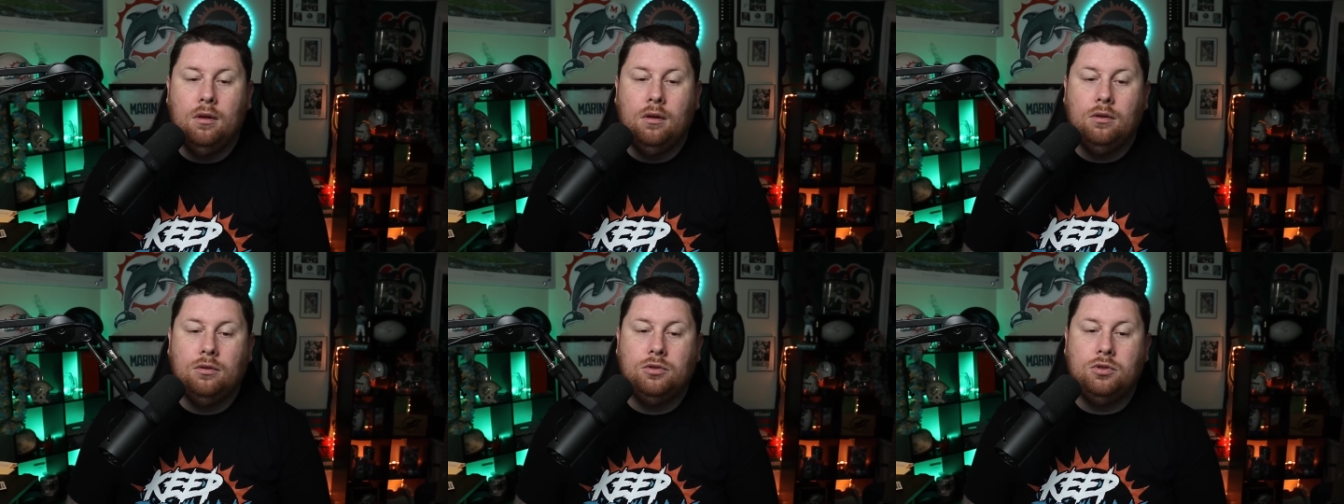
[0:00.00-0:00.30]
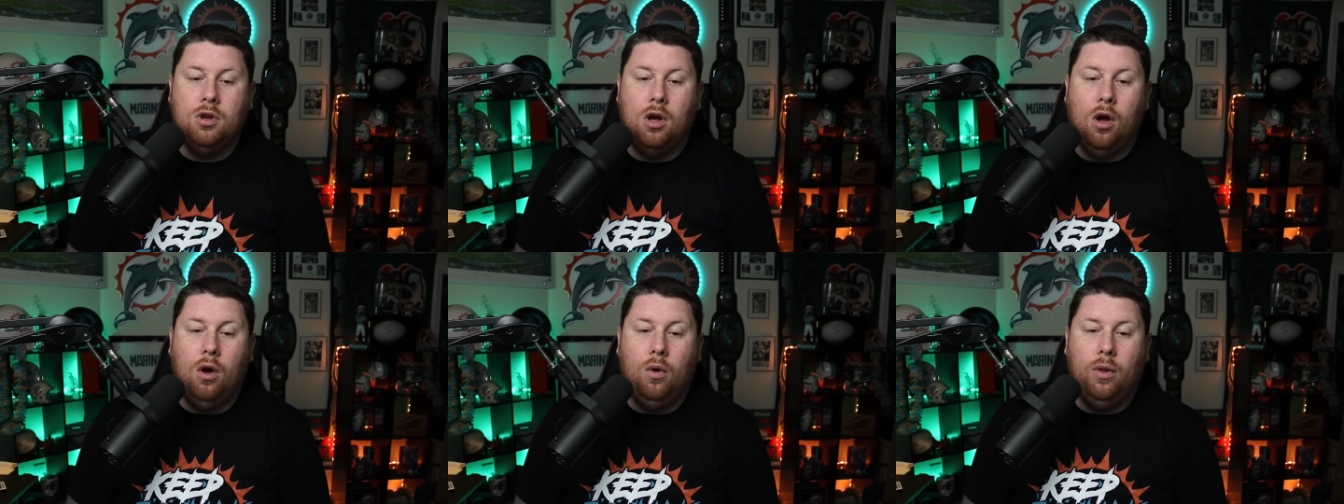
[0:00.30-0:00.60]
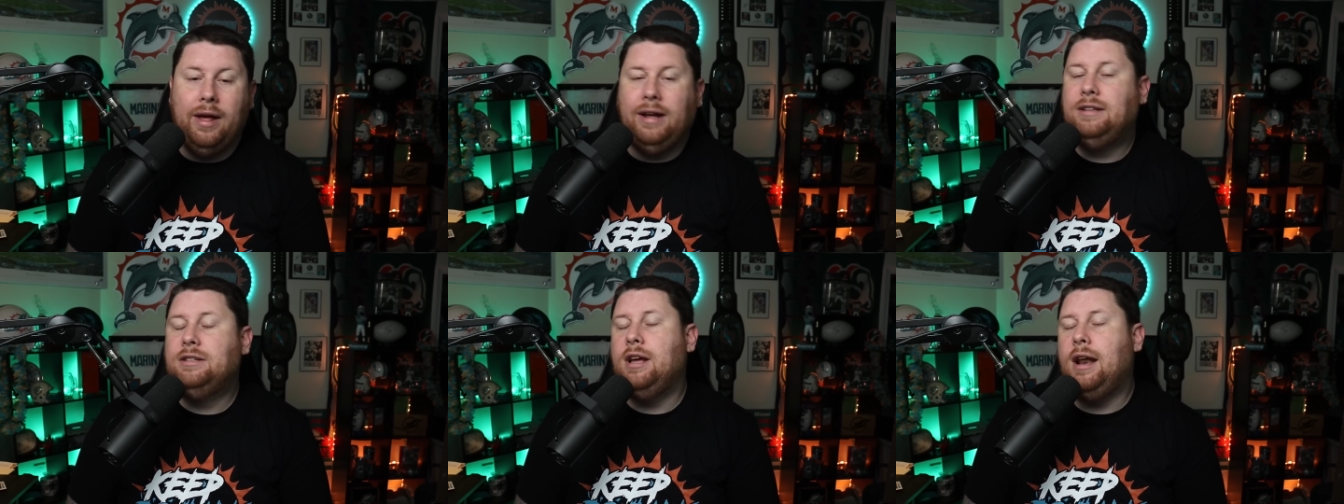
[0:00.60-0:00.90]
So
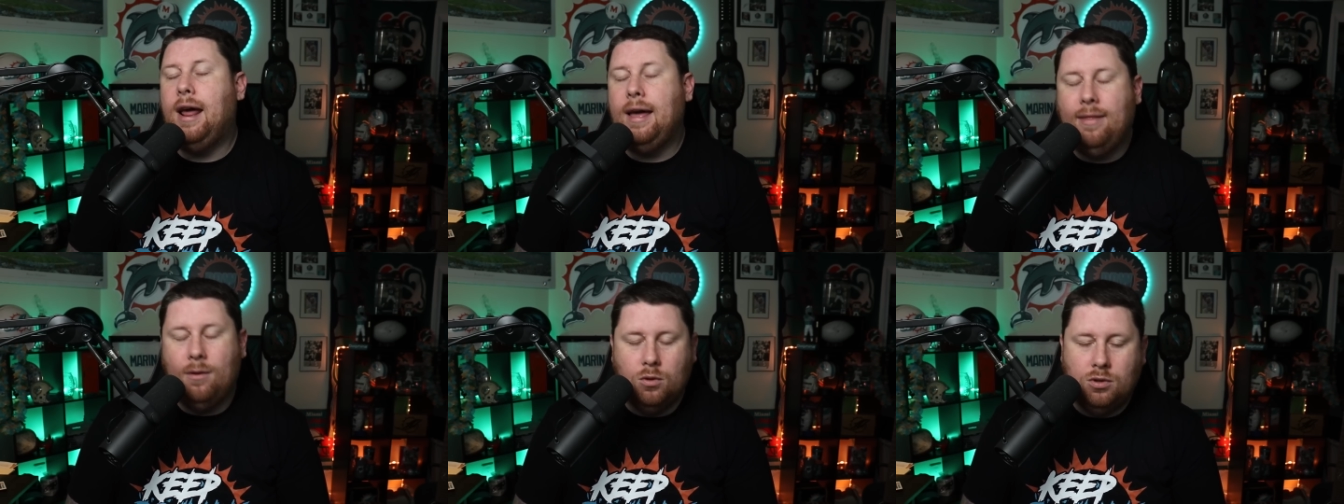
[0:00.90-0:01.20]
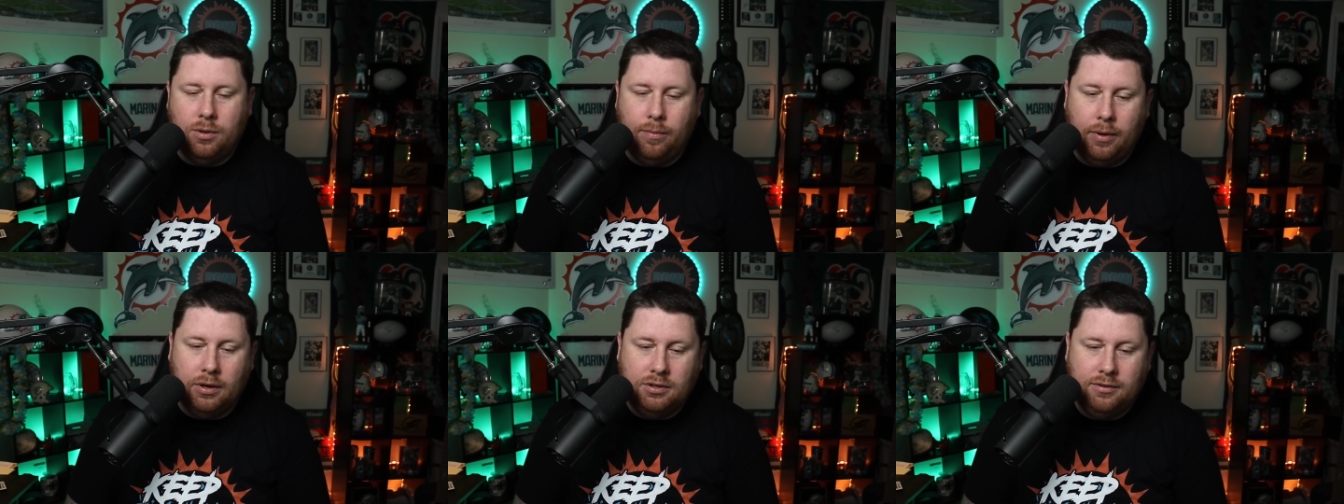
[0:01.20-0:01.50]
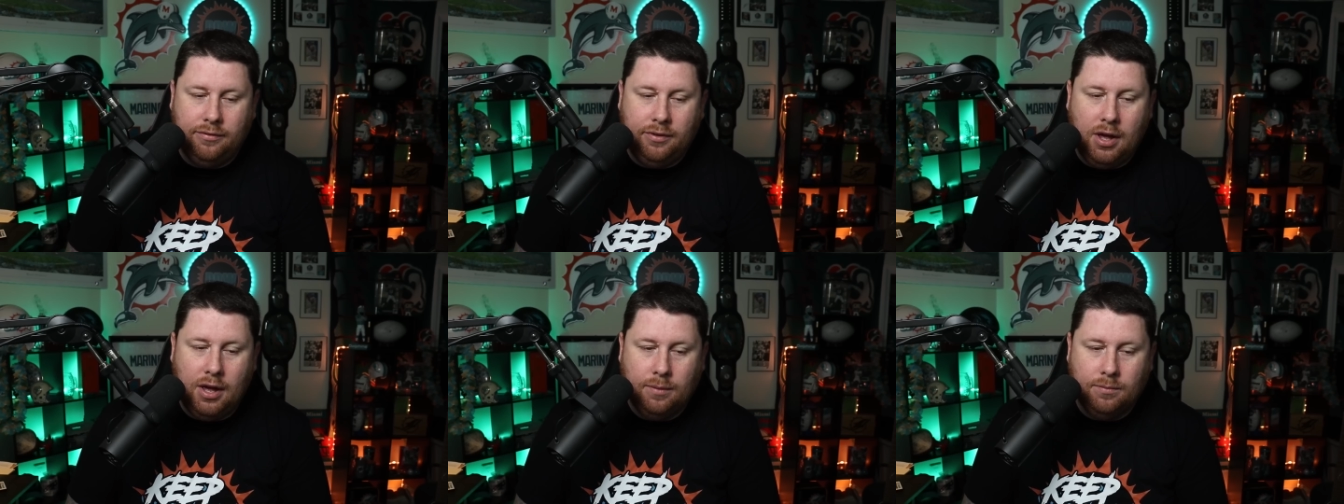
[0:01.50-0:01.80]
like today, there was a bunch
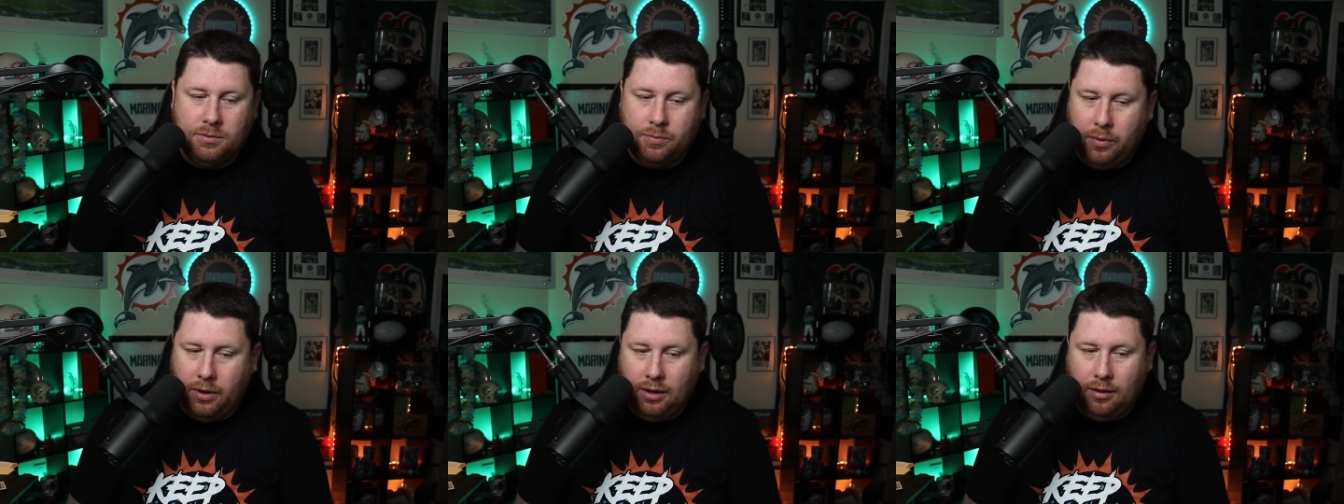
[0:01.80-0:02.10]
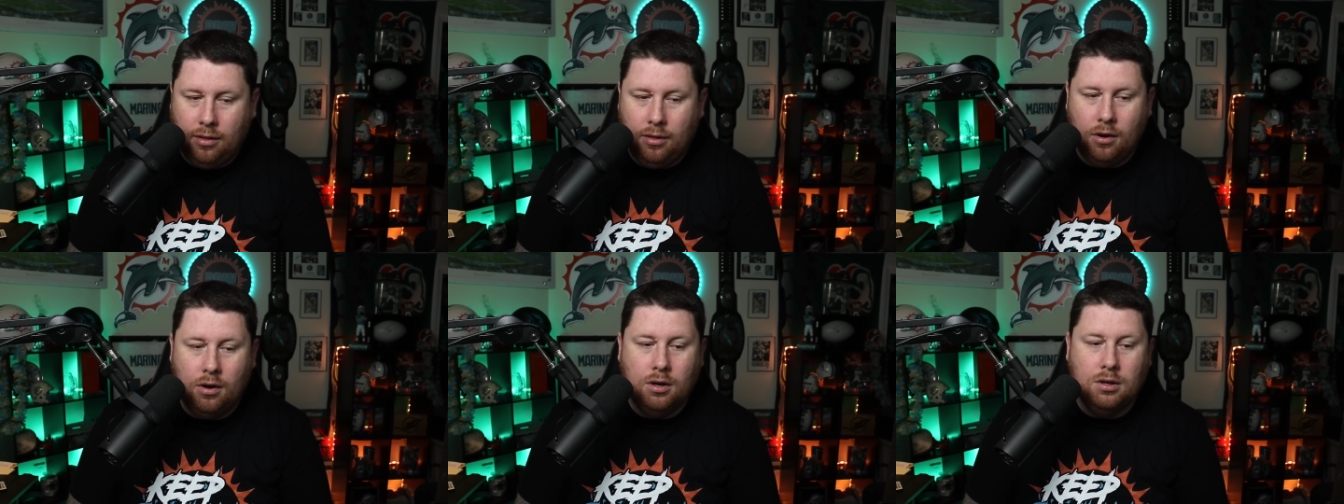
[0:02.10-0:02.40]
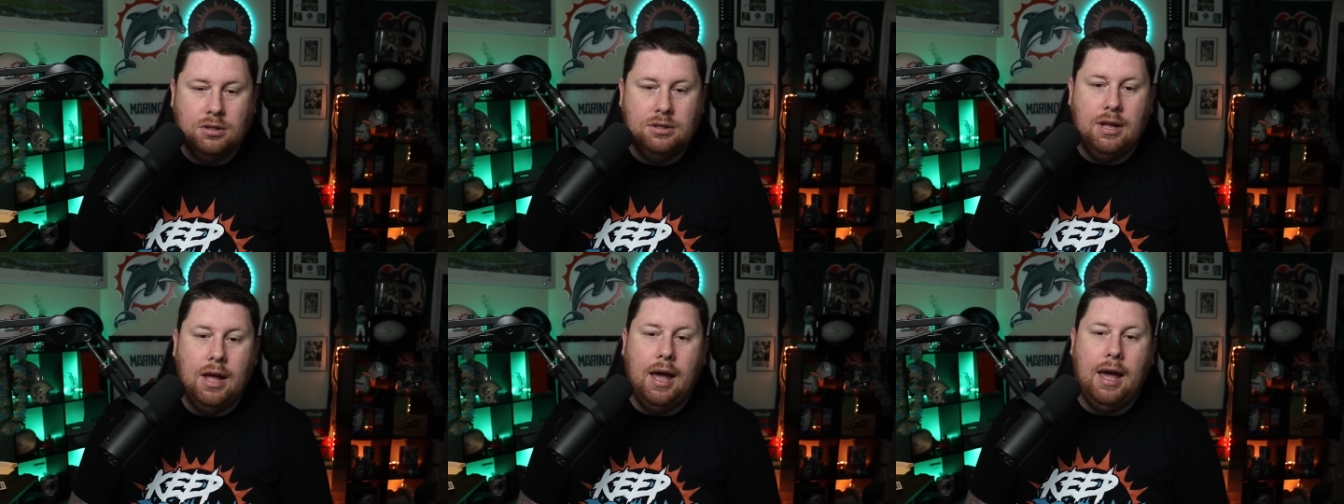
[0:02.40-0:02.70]
of games being
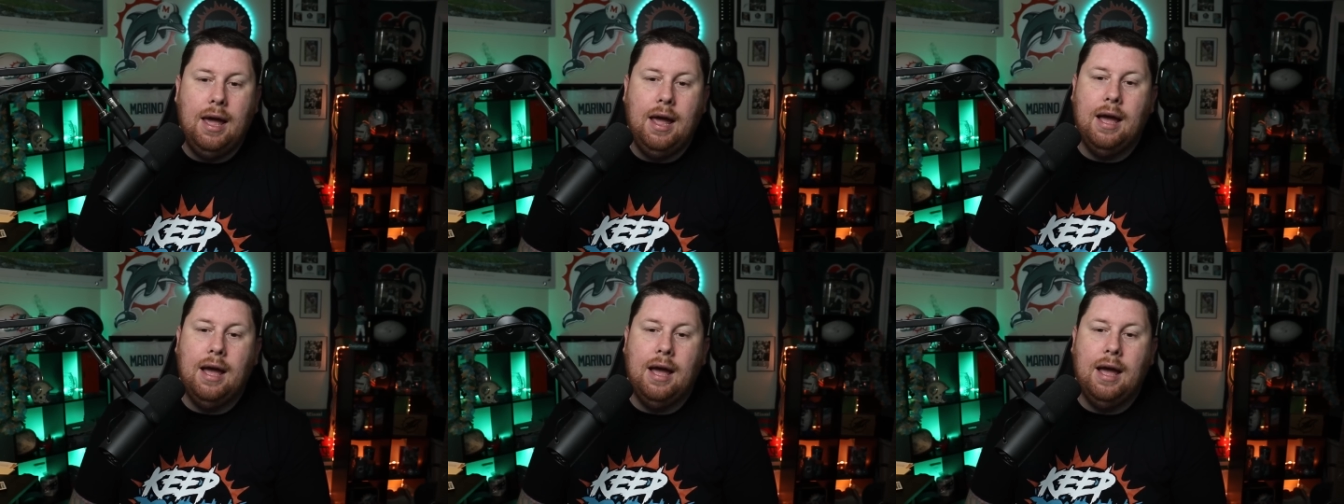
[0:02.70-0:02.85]
Thursday,